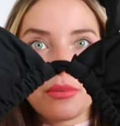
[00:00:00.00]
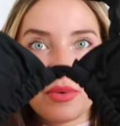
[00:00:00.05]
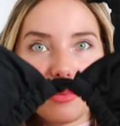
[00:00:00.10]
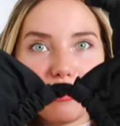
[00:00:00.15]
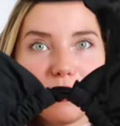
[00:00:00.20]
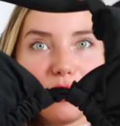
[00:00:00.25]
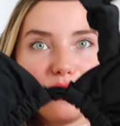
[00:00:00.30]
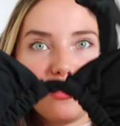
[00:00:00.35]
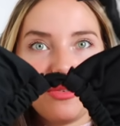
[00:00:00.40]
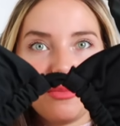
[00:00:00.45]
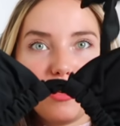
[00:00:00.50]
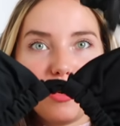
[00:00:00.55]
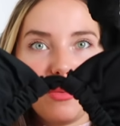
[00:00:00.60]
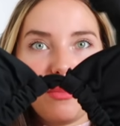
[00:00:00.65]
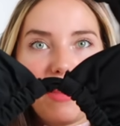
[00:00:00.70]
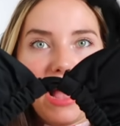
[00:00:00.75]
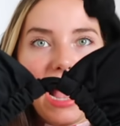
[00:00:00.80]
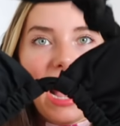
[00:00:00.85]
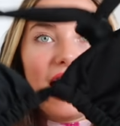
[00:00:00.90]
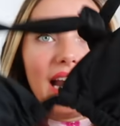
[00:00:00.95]
removable
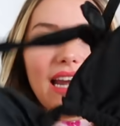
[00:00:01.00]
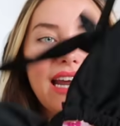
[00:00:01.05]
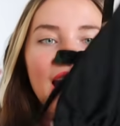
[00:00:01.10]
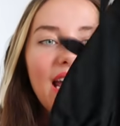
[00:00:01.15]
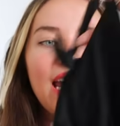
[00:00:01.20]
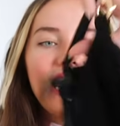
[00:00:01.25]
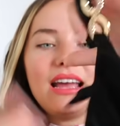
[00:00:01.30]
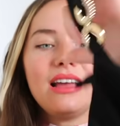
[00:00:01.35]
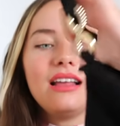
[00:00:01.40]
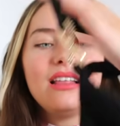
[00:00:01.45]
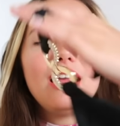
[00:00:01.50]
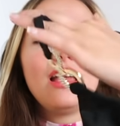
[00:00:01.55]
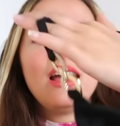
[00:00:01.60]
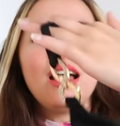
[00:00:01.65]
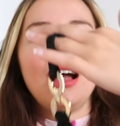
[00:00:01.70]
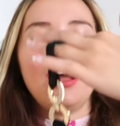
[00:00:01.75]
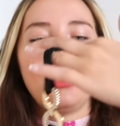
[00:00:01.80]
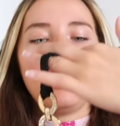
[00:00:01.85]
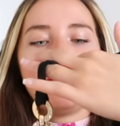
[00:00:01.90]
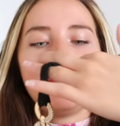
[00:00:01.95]
padding.
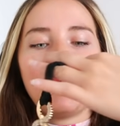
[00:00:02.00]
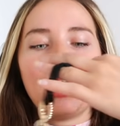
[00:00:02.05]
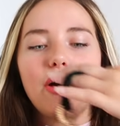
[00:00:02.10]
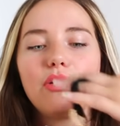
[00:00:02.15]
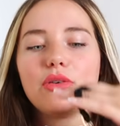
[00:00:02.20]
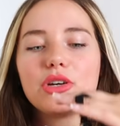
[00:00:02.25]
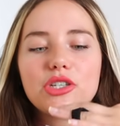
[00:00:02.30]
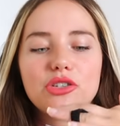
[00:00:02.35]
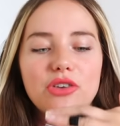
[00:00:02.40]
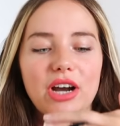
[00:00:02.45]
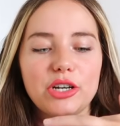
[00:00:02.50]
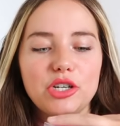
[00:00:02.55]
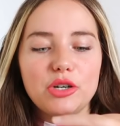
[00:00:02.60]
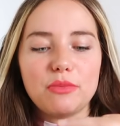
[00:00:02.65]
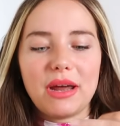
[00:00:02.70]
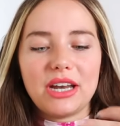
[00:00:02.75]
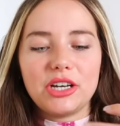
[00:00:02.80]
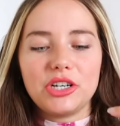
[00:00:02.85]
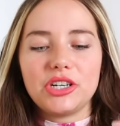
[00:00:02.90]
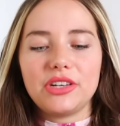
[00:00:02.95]
Um, I always try to
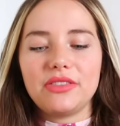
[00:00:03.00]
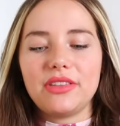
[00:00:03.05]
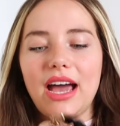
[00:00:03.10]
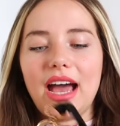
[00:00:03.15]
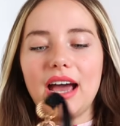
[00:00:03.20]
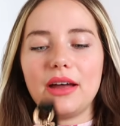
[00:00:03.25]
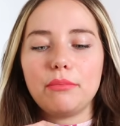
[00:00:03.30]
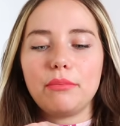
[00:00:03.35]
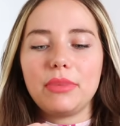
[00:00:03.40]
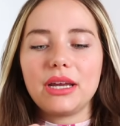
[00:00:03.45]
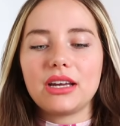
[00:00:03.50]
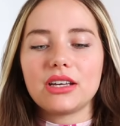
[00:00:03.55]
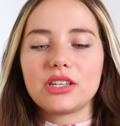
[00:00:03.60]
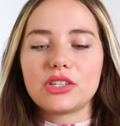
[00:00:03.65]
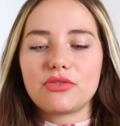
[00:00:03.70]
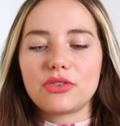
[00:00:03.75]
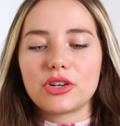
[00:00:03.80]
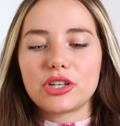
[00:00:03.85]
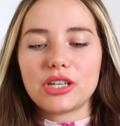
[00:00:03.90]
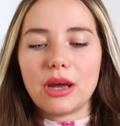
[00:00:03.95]
mention that because
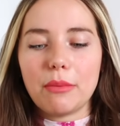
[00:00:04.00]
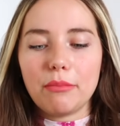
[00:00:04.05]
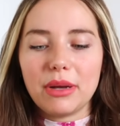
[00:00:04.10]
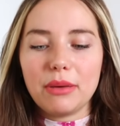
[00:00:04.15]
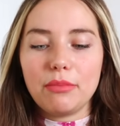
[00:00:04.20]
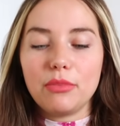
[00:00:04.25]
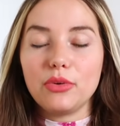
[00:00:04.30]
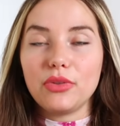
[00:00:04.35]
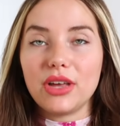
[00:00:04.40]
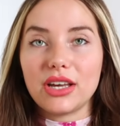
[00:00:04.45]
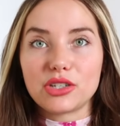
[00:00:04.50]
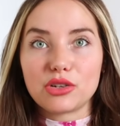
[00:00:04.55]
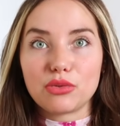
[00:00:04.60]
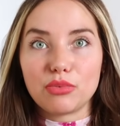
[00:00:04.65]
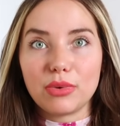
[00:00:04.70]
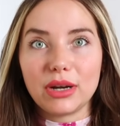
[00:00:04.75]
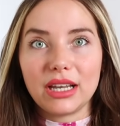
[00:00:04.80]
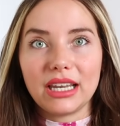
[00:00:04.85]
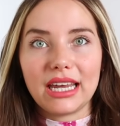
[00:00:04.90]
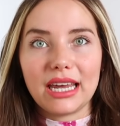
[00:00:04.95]
for some people that's
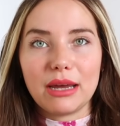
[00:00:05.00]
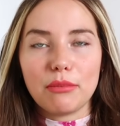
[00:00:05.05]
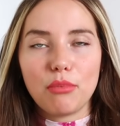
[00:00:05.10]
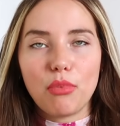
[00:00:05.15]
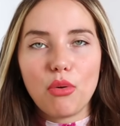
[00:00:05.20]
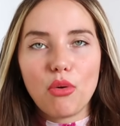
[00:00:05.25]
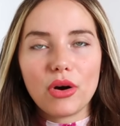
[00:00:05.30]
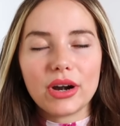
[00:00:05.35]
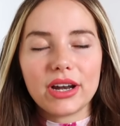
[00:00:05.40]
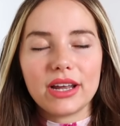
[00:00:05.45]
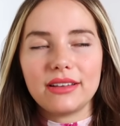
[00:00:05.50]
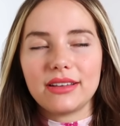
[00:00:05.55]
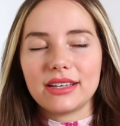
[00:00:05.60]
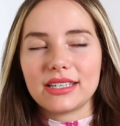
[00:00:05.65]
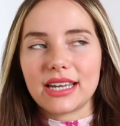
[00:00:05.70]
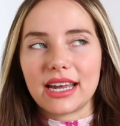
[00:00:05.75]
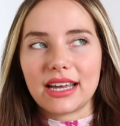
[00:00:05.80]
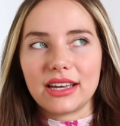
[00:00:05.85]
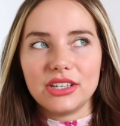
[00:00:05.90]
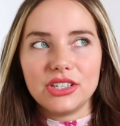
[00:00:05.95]
really important.
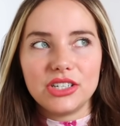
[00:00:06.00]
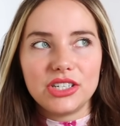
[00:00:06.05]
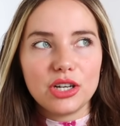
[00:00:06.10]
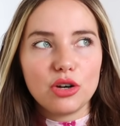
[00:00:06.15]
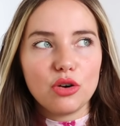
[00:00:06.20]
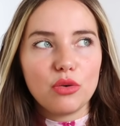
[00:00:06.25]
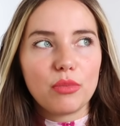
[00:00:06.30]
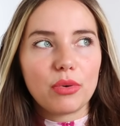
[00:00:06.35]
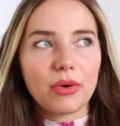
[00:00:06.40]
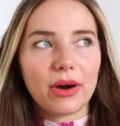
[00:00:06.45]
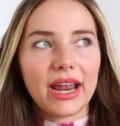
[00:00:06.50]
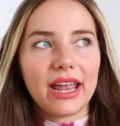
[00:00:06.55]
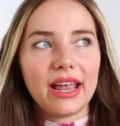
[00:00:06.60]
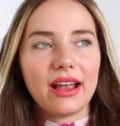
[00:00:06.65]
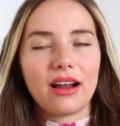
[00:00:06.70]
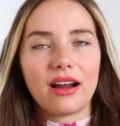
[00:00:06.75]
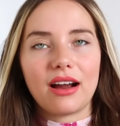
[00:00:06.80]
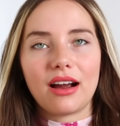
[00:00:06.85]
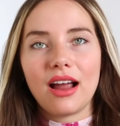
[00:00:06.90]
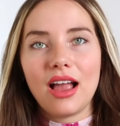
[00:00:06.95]
That's like a deal
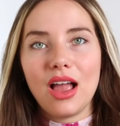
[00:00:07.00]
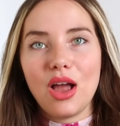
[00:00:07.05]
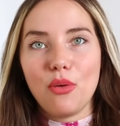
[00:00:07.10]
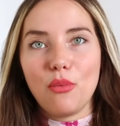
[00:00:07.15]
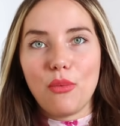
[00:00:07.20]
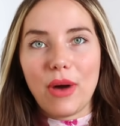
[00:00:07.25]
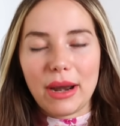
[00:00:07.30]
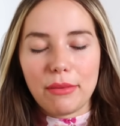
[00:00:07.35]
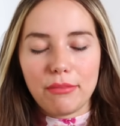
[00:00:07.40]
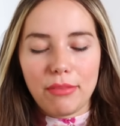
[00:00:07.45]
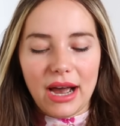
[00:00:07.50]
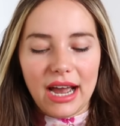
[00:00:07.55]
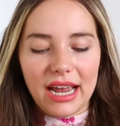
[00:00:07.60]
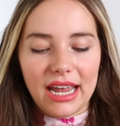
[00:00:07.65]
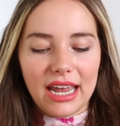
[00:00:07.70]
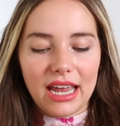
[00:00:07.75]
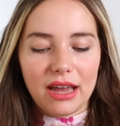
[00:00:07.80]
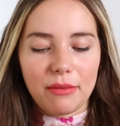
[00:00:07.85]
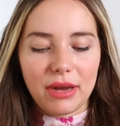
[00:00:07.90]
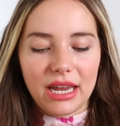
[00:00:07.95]
breaker when
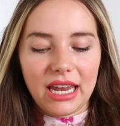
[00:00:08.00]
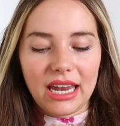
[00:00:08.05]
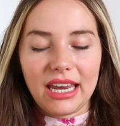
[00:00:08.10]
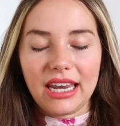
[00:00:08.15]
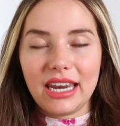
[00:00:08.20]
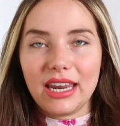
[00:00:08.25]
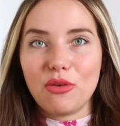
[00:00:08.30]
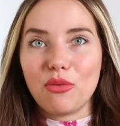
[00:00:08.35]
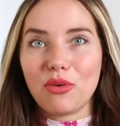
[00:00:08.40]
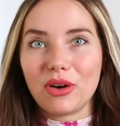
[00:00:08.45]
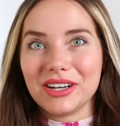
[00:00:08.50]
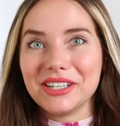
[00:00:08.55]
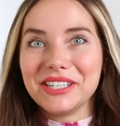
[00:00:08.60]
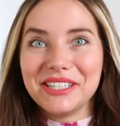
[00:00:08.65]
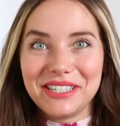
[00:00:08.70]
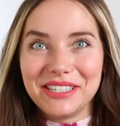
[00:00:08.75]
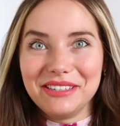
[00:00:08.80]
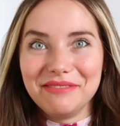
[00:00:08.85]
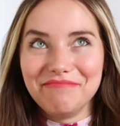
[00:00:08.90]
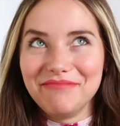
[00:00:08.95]
buying a bikini or
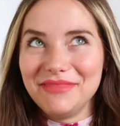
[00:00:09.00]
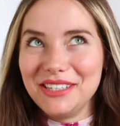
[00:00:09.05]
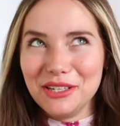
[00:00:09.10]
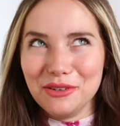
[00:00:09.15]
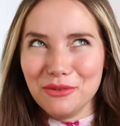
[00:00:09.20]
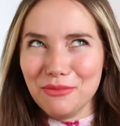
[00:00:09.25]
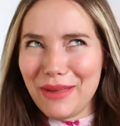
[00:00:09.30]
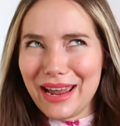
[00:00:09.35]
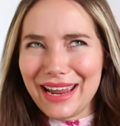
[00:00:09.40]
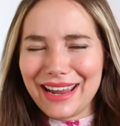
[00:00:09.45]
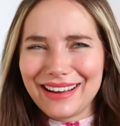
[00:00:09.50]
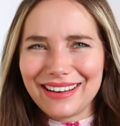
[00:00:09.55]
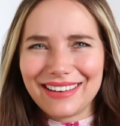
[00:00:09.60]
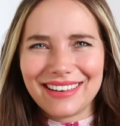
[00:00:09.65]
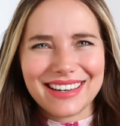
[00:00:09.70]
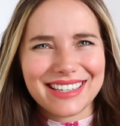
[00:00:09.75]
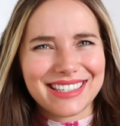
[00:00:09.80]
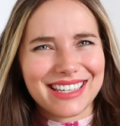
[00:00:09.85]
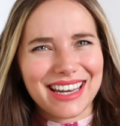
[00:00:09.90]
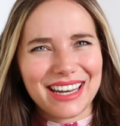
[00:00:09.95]
deal maker.
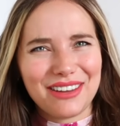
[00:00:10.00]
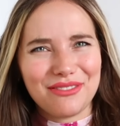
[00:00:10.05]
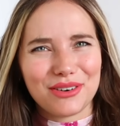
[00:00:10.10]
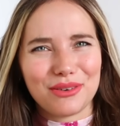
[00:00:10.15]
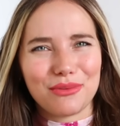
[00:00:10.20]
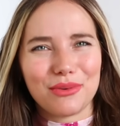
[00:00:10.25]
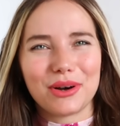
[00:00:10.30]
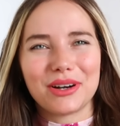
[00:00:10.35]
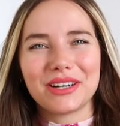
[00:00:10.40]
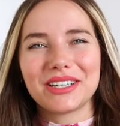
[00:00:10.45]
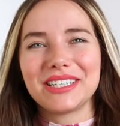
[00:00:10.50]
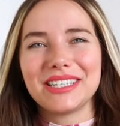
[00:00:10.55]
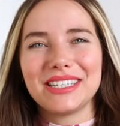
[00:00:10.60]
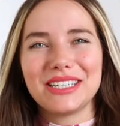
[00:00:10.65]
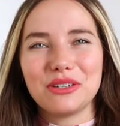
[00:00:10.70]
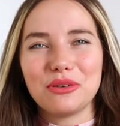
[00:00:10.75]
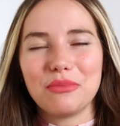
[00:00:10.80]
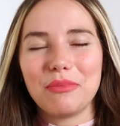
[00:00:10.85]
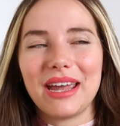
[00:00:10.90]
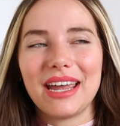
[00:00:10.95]
Is that even a word?
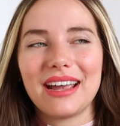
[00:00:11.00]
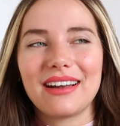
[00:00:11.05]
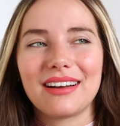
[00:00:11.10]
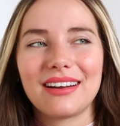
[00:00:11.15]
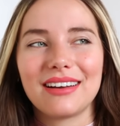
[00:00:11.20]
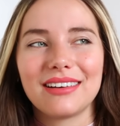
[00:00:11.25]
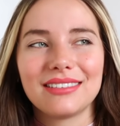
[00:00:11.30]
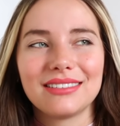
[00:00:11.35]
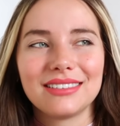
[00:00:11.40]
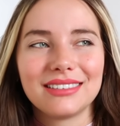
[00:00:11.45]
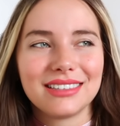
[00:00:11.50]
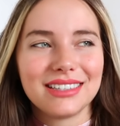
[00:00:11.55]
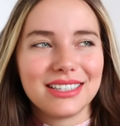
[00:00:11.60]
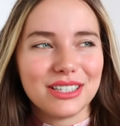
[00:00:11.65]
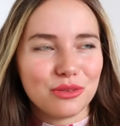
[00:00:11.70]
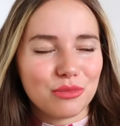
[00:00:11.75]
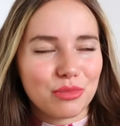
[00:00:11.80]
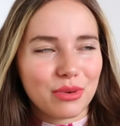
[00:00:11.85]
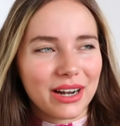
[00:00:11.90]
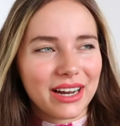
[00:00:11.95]
Deal maker,
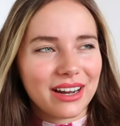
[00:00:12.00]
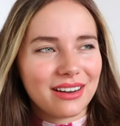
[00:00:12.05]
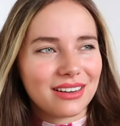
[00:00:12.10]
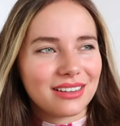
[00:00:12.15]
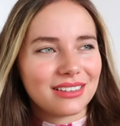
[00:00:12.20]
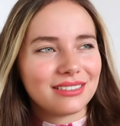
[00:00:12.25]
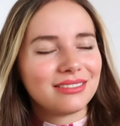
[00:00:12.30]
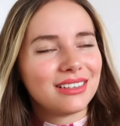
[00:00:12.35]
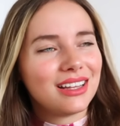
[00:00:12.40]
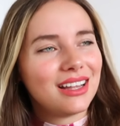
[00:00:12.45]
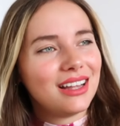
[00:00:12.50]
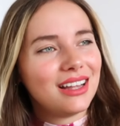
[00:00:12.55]
deal breaker.